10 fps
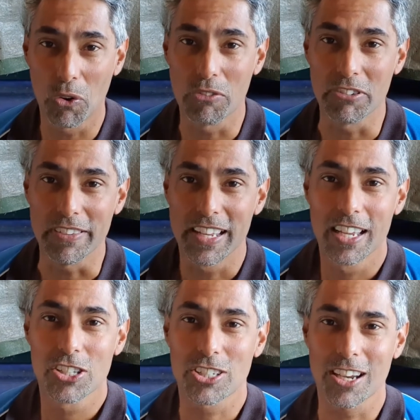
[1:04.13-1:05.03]
of it.
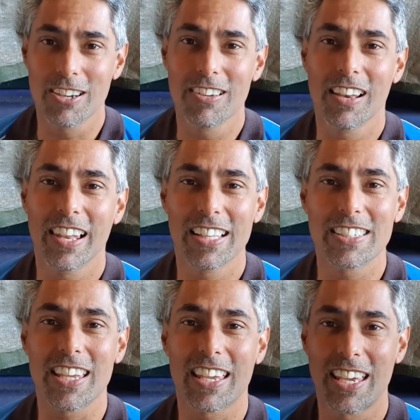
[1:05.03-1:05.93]
So let's
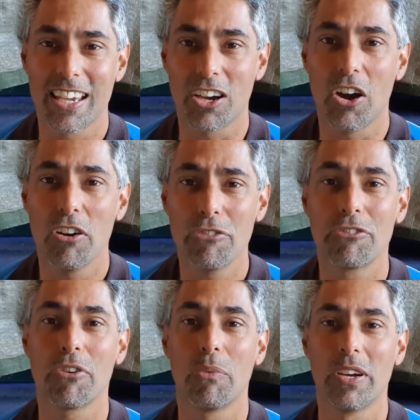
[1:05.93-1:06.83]
kick off
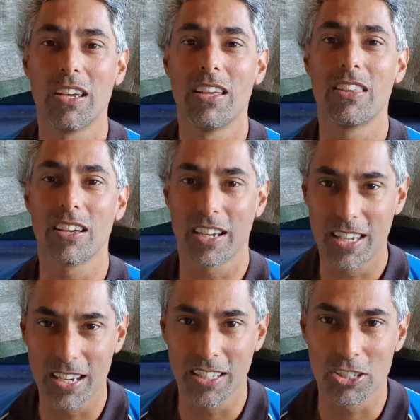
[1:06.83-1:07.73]
with
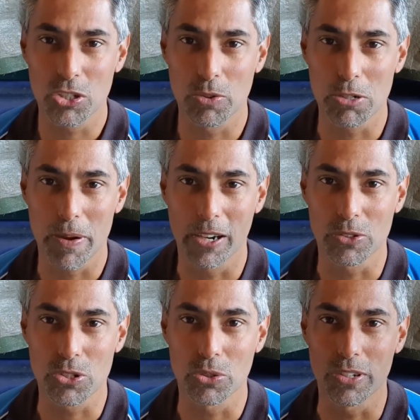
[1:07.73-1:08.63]
getting the switch panel sorted